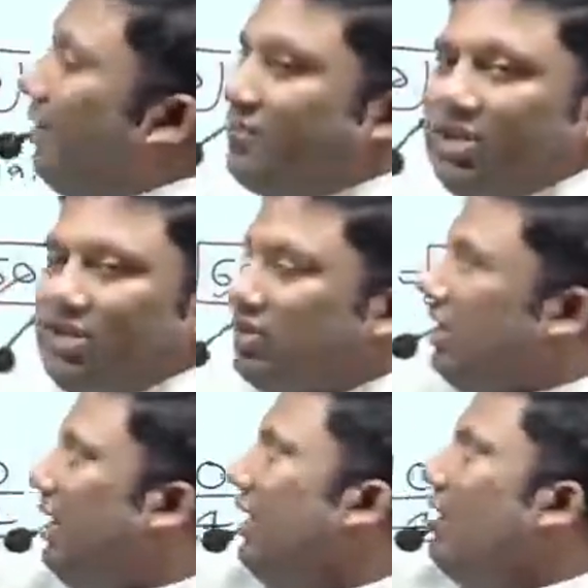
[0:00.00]
of
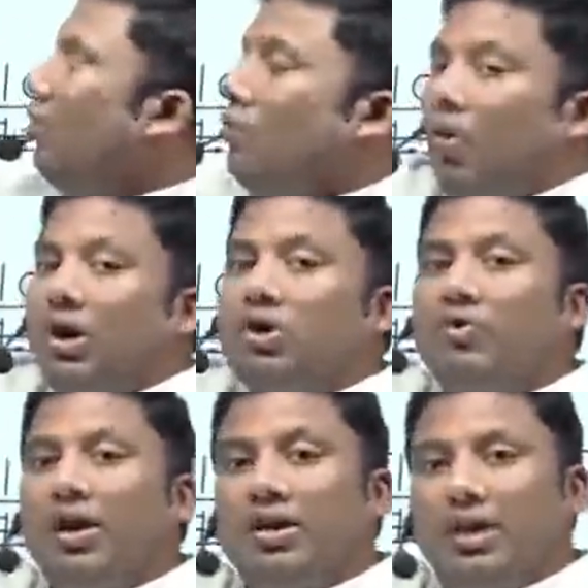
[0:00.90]
60?
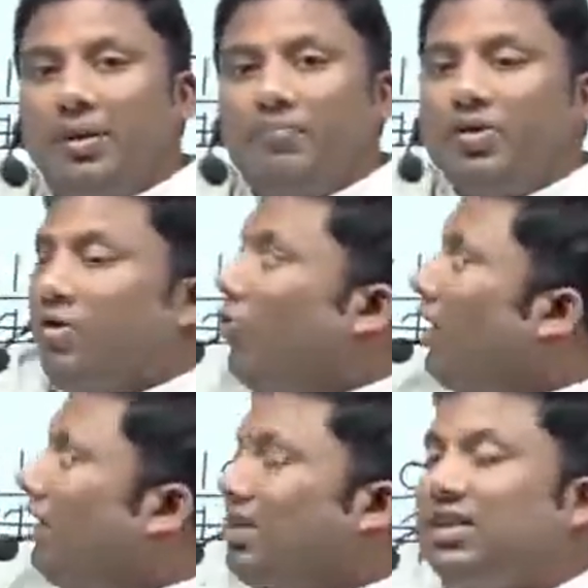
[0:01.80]
120.
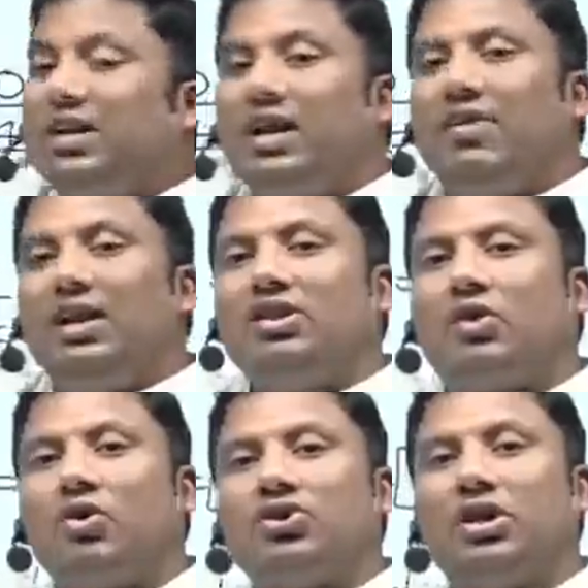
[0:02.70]
What is it given in the
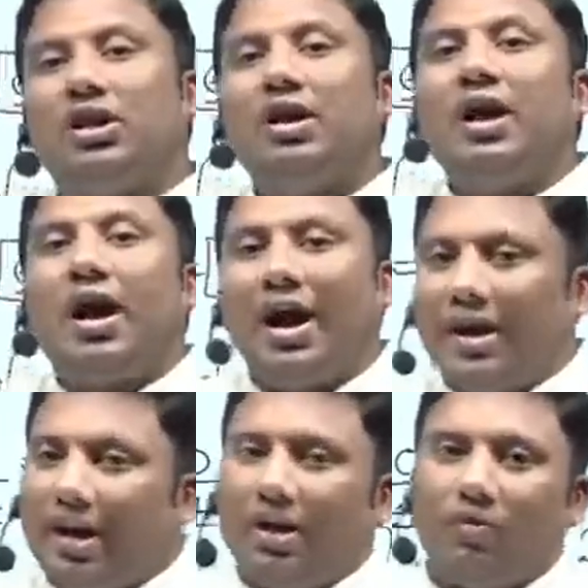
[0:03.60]
question?
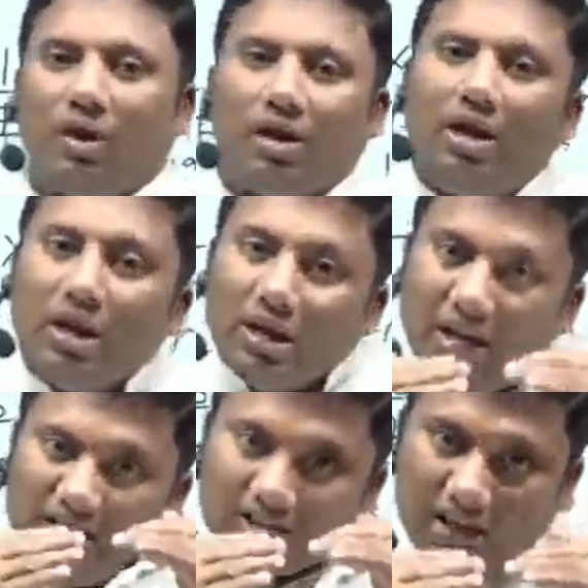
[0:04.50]
101.
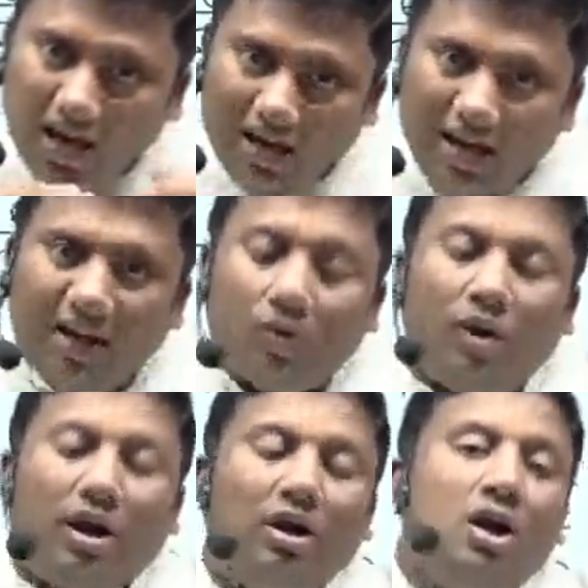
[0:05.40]
Is
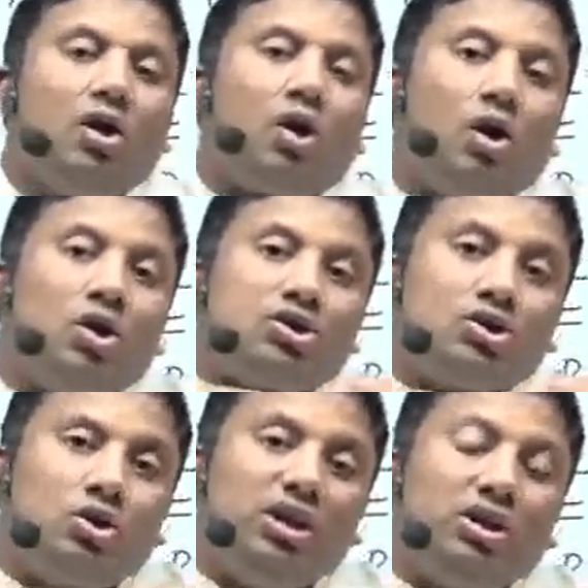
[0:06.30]
101 close
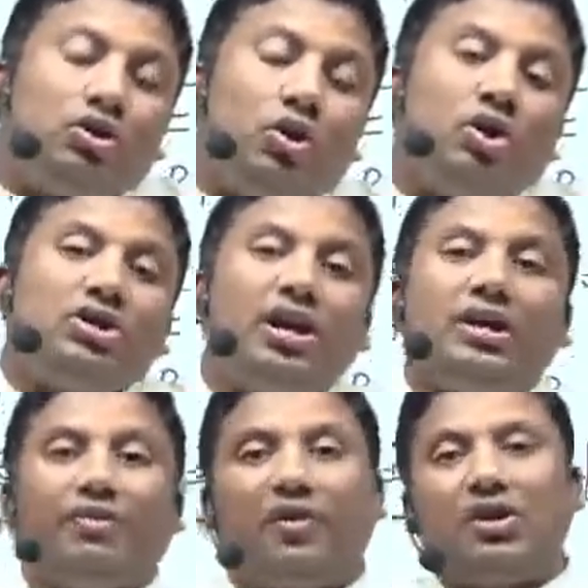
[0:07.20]
to the
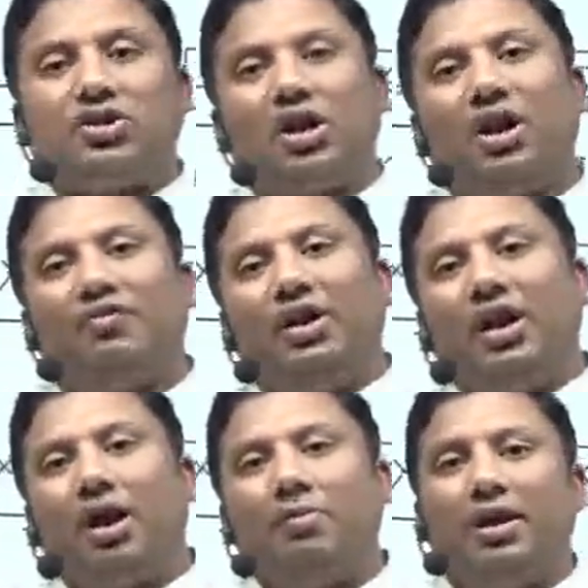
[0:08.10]
quotient function of
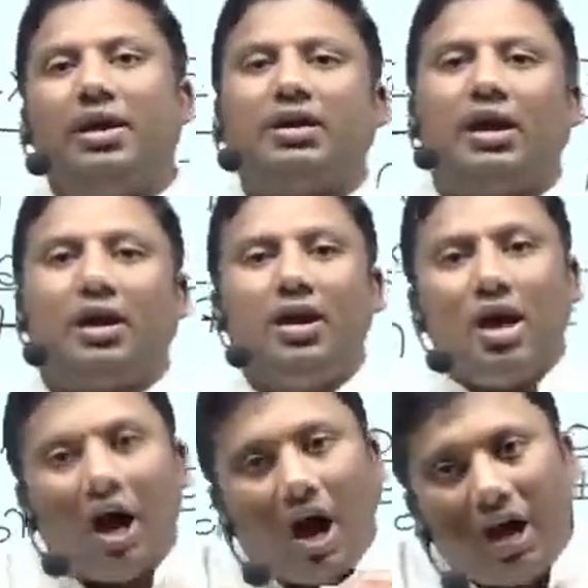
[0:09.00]
denominator
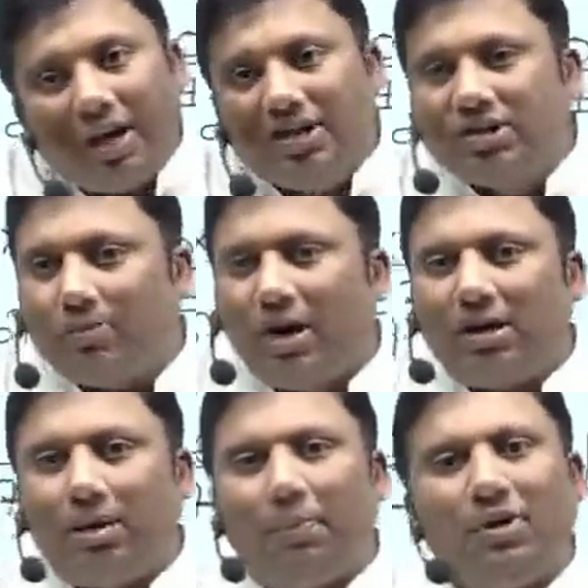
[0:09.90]
or its
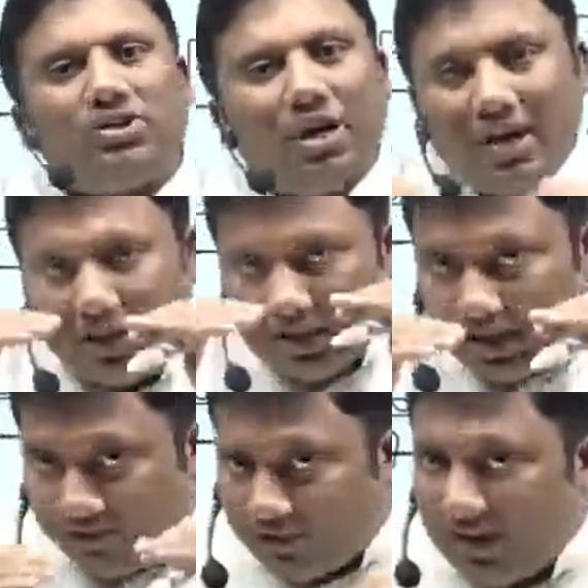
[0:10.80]
multiples?
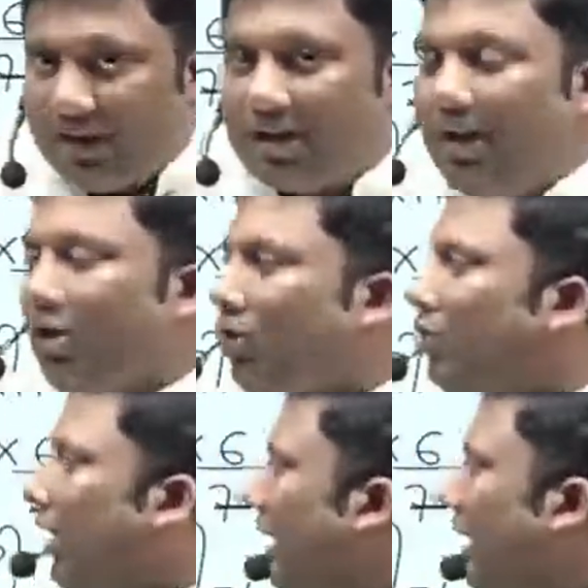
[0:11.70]
Definitely no.